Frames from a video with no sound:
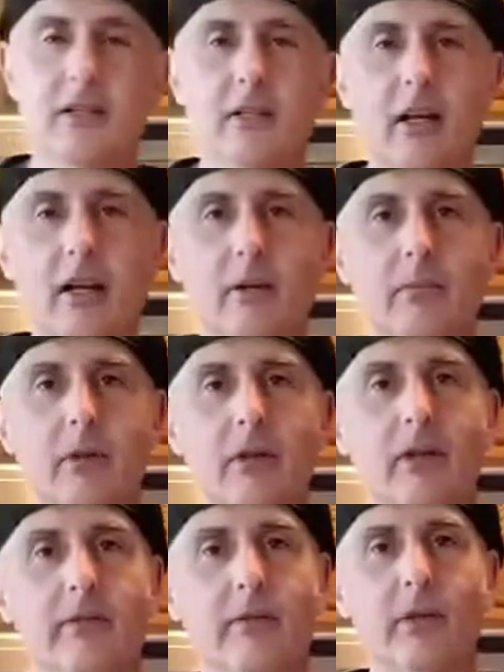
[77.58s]
a tub
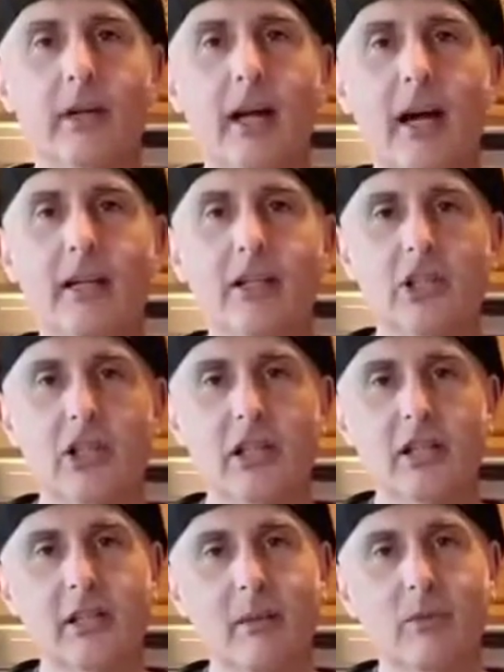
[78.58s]
of ricotta
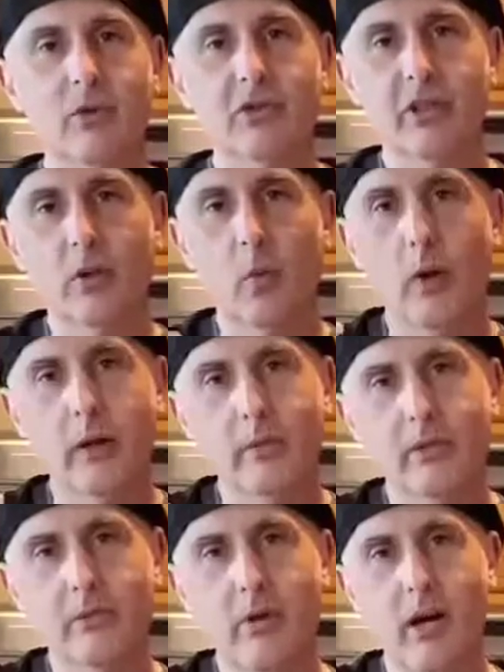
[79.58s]
cheese, and I'm using a
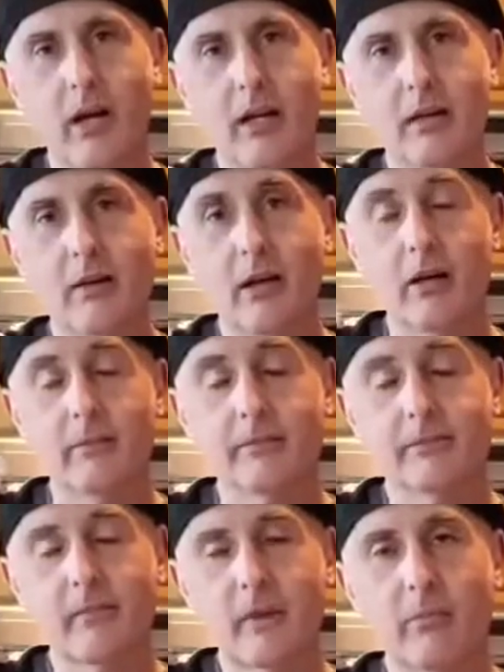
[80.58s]
Wegmans
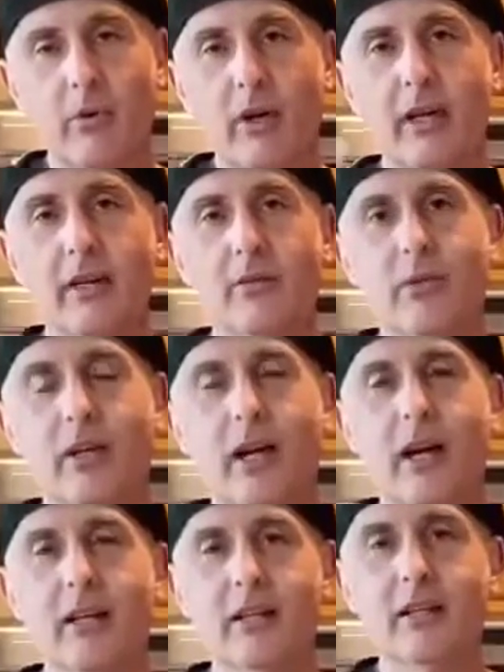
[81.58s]
brand
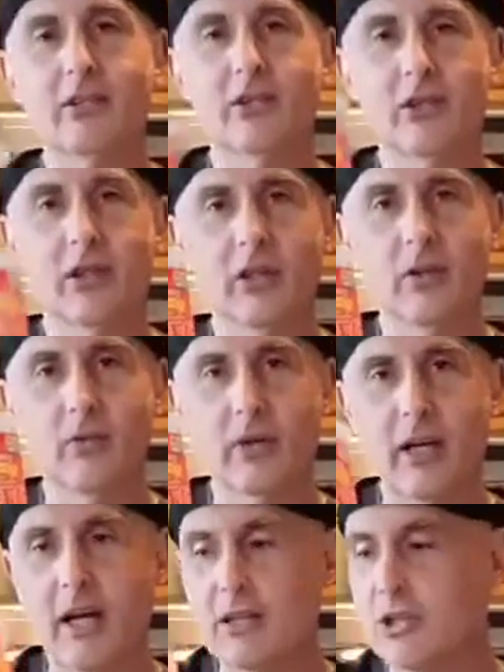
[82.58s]
ricotta, so you can get
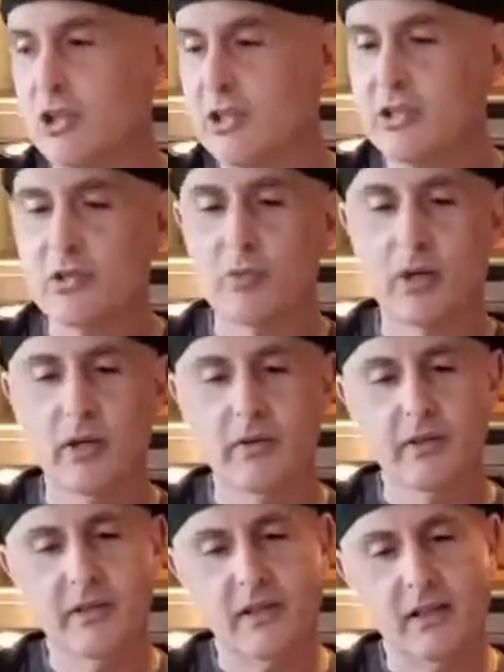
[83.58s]
ricotta cheese as well.
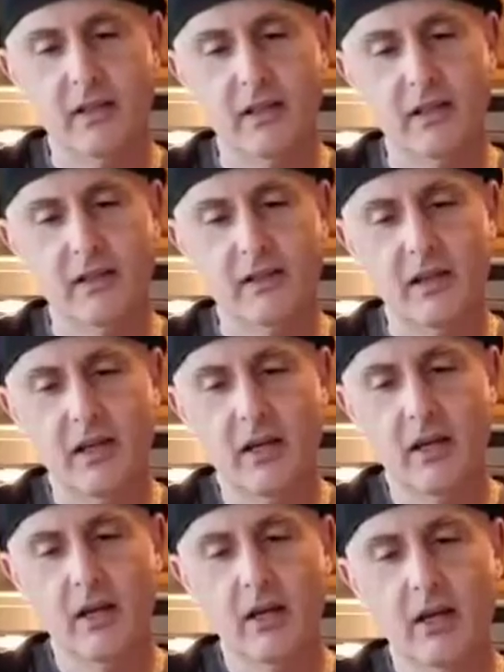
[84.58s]
And this is
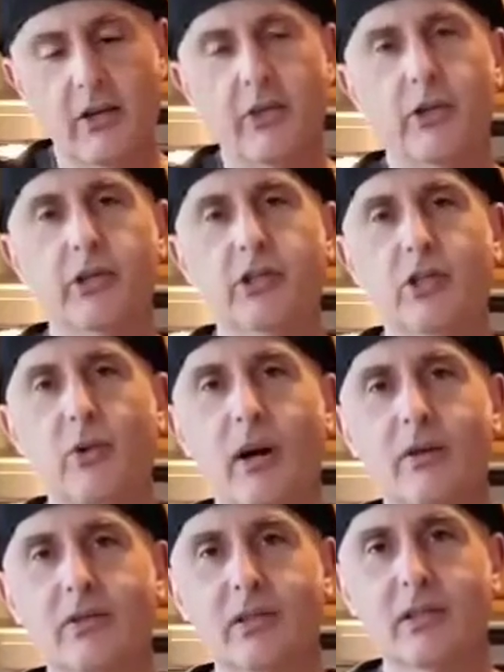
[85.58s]
a
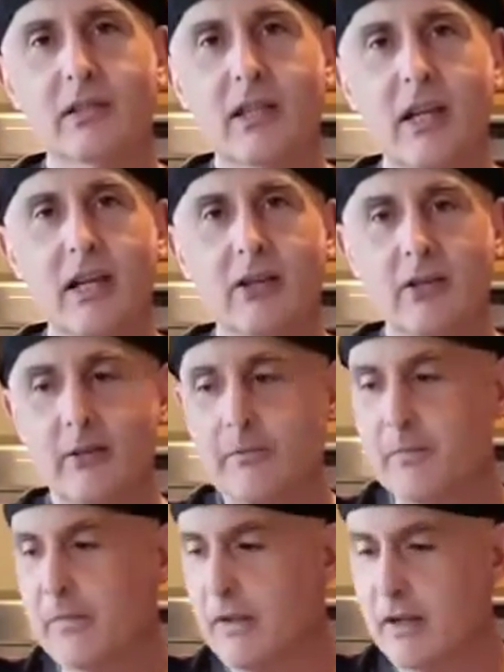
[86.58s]
32-ounce container,
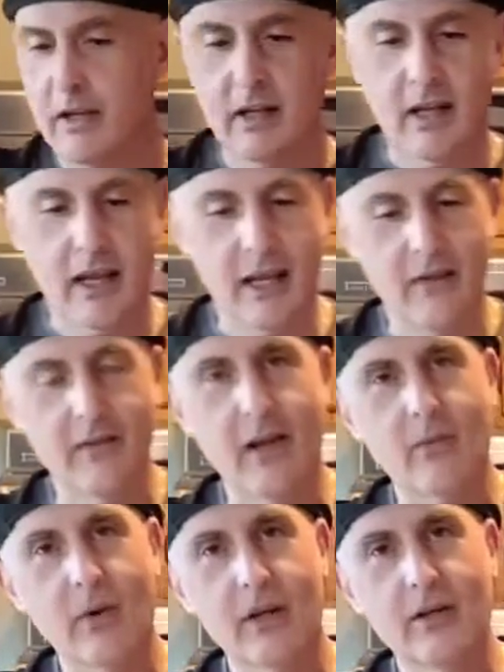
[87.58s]
and I have
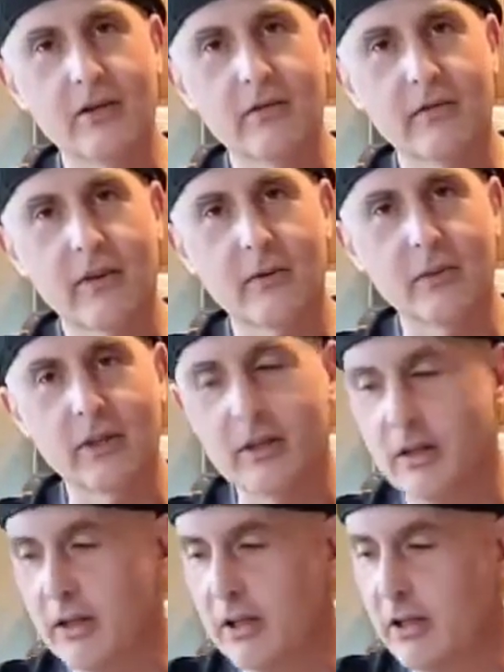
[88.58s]
that right here in front of me
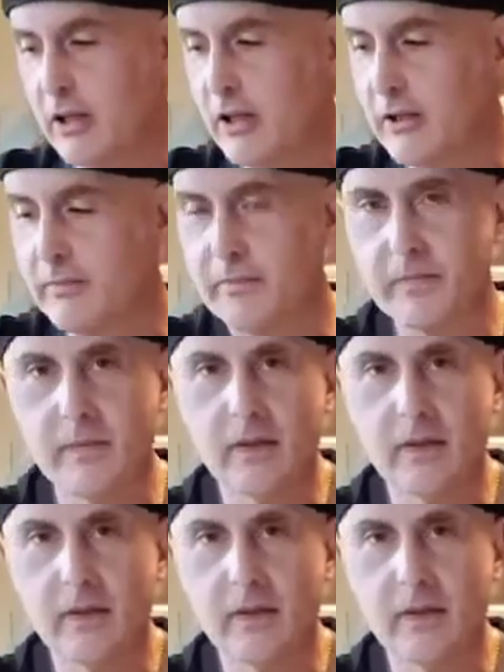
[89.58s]
in a